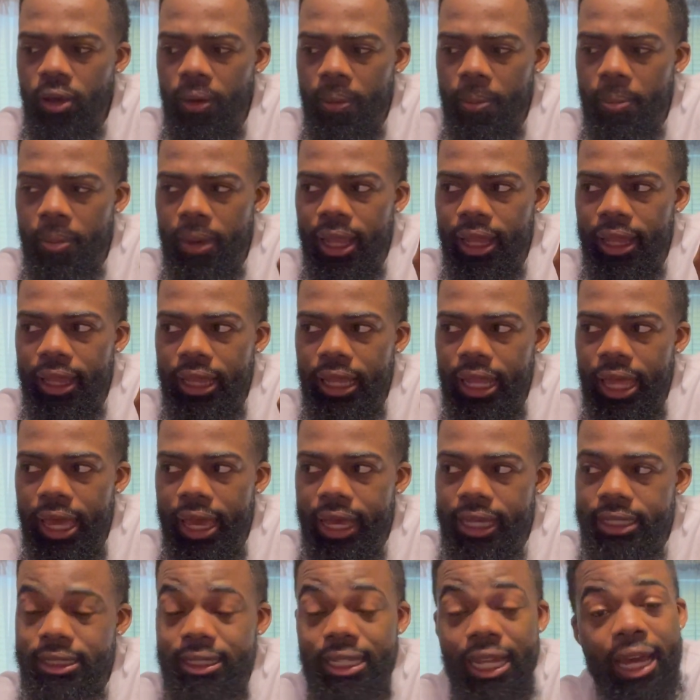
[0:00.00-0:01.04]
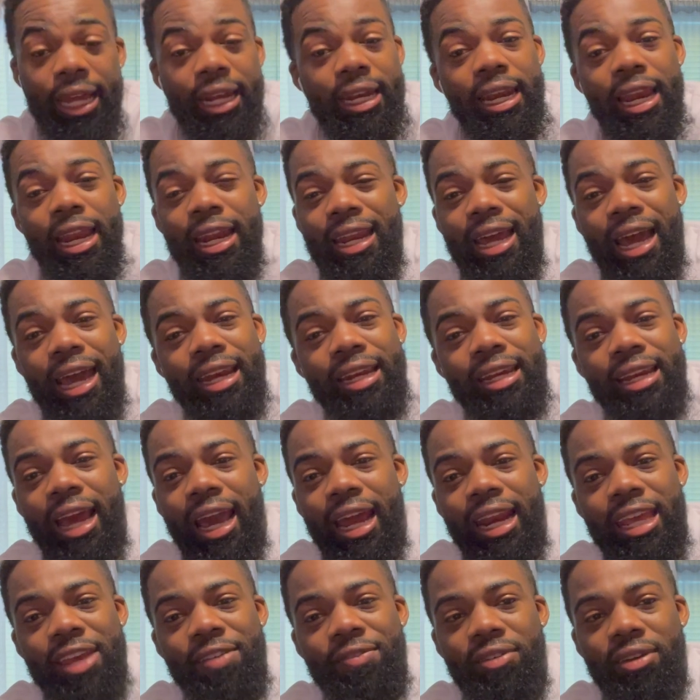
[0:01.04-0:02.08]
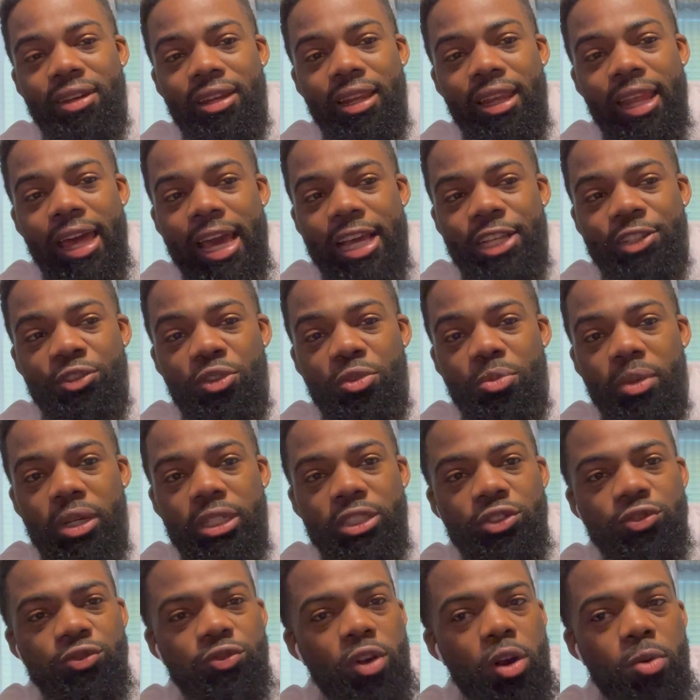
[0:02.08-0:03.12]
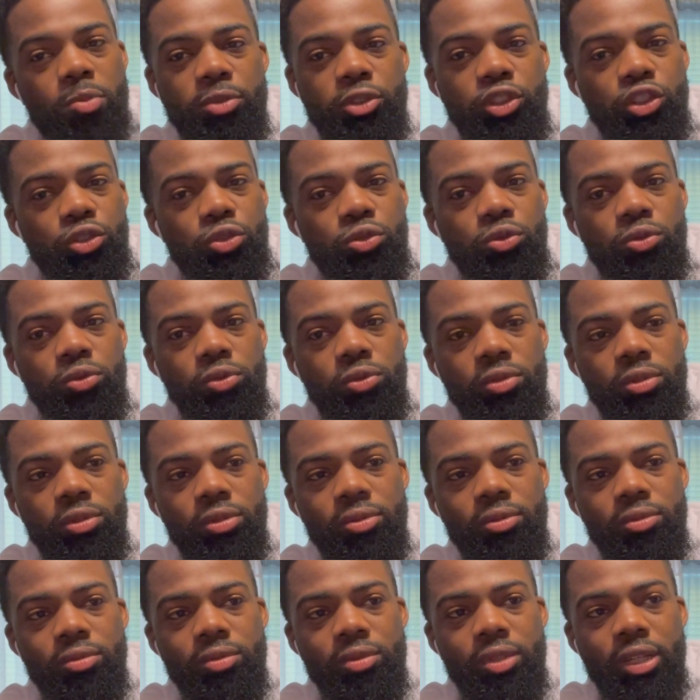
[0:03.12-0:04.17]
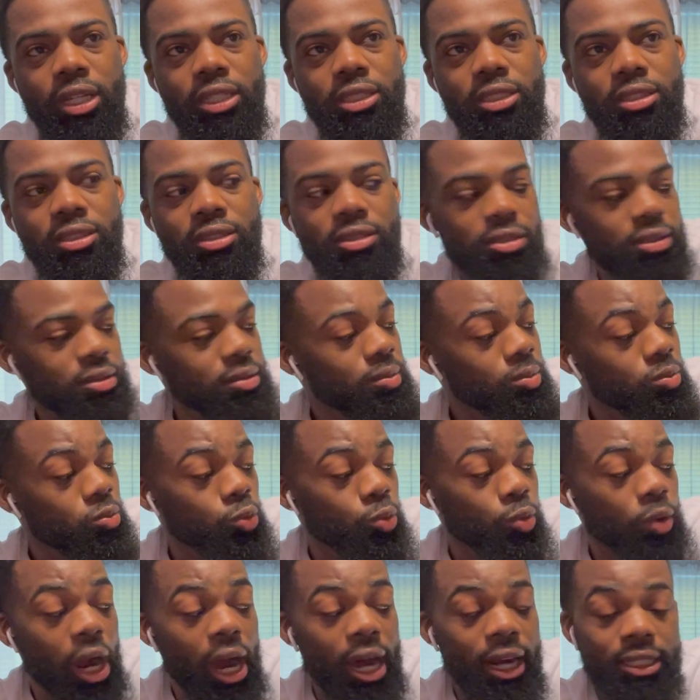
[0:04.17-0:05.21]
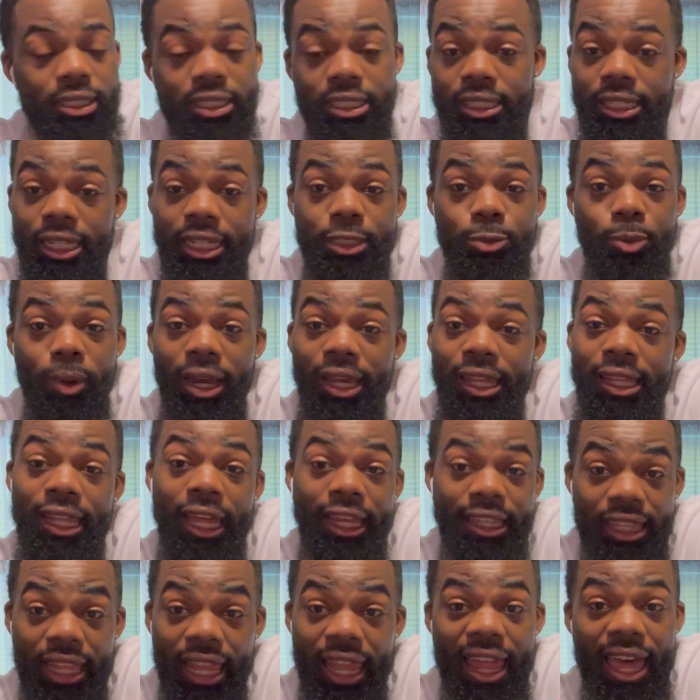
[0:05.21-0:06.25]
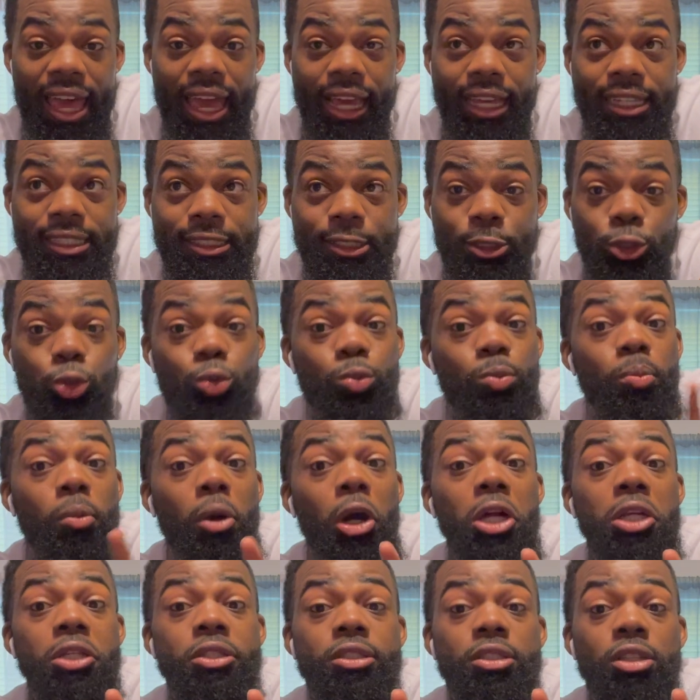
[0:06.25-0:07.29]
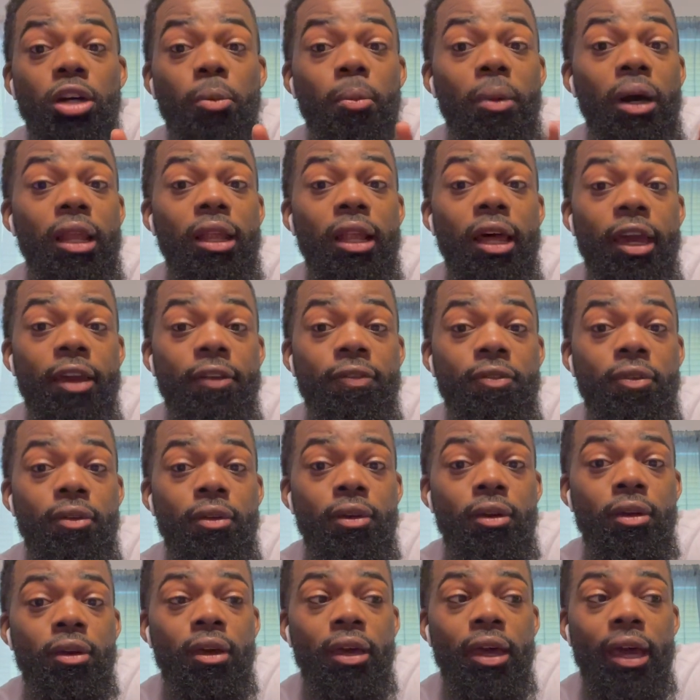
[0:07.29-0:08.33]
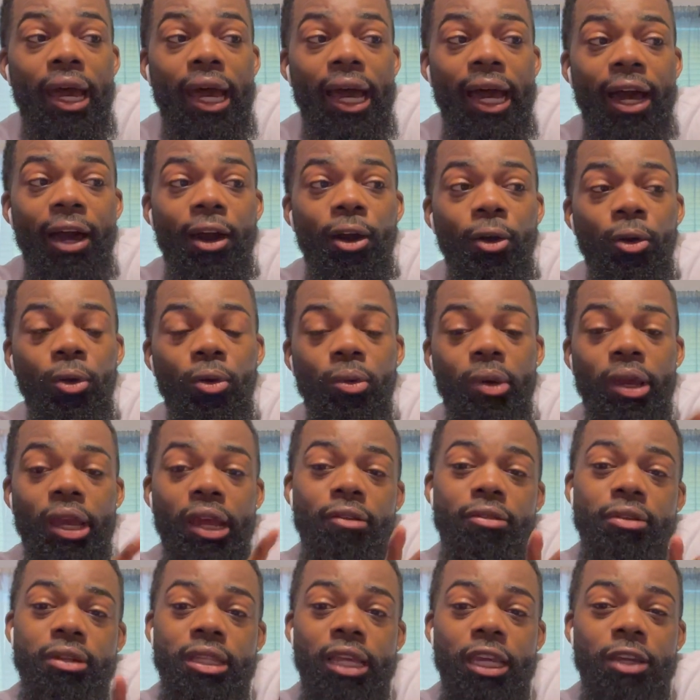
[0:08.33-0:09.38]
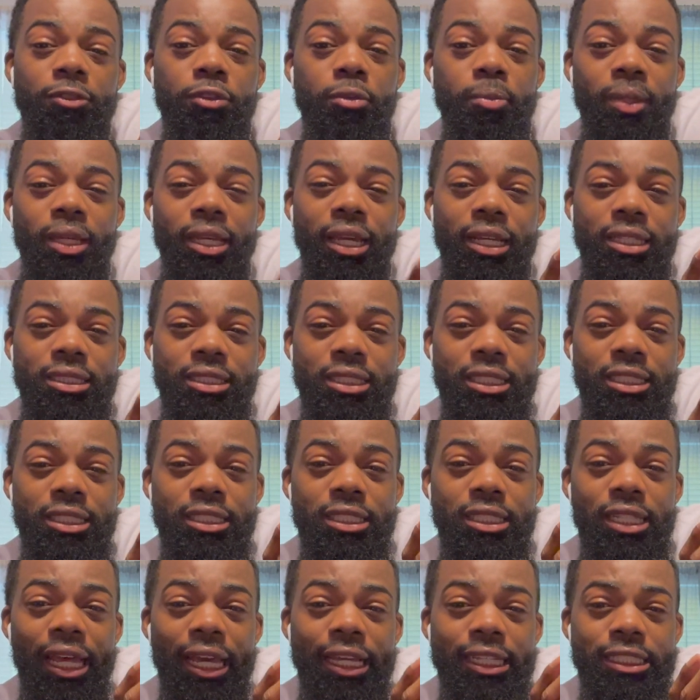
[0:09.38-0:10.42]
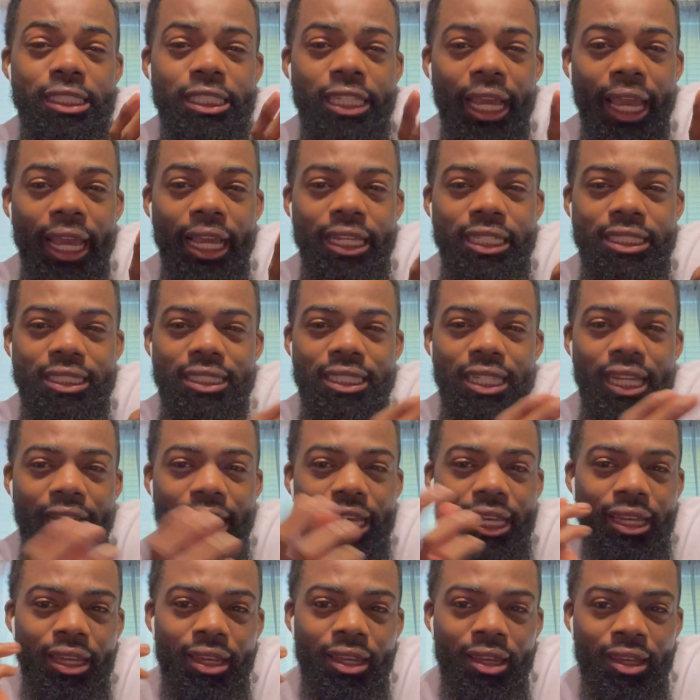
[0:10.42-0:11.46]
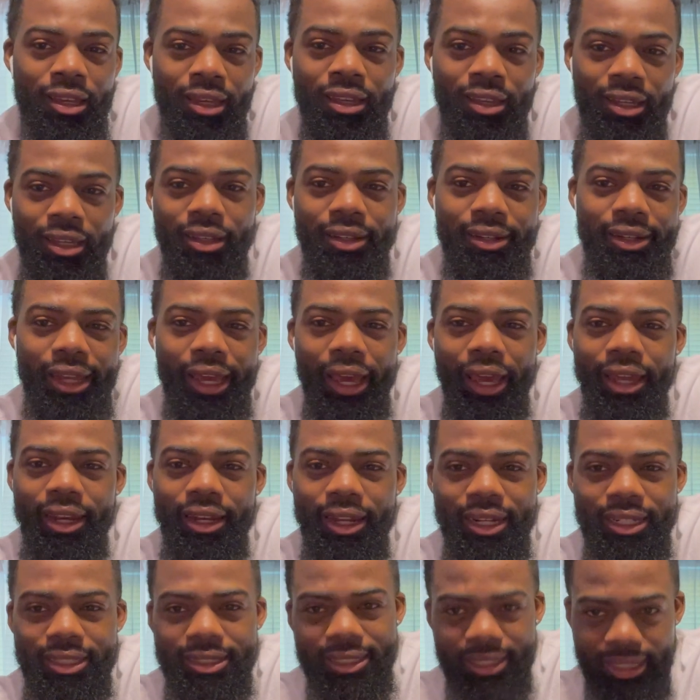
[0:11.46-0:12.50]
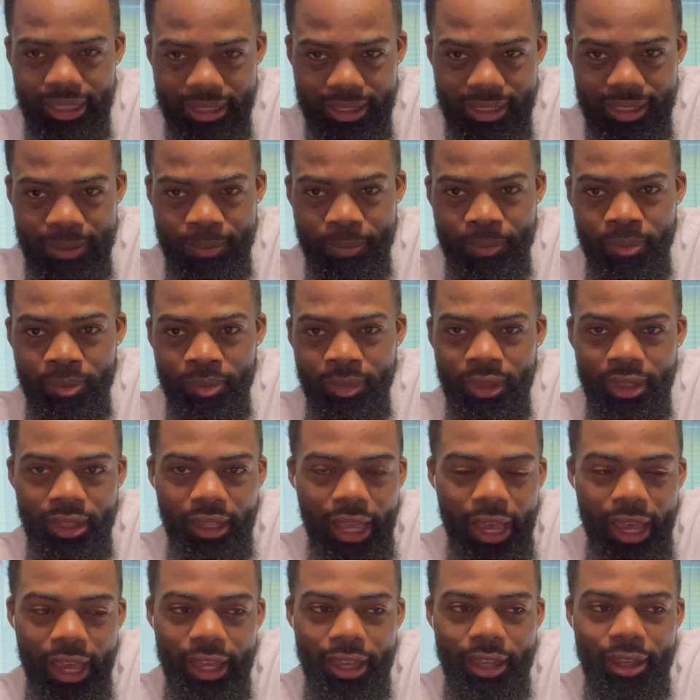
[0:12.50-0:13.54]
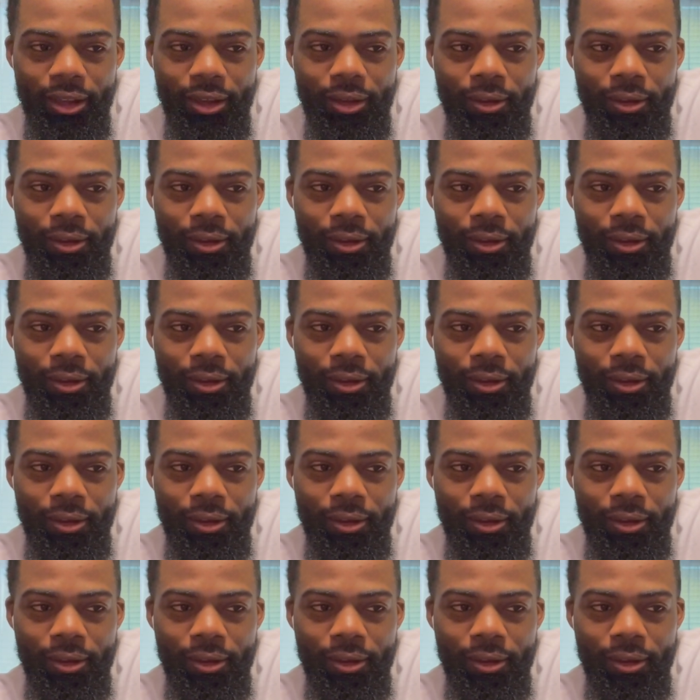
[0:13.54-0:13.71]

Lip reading: my last, not even the last few months from June. Yes, honestly, it's probably like the last 2 months of my life, how everything for me has just like changed like that in a sense, like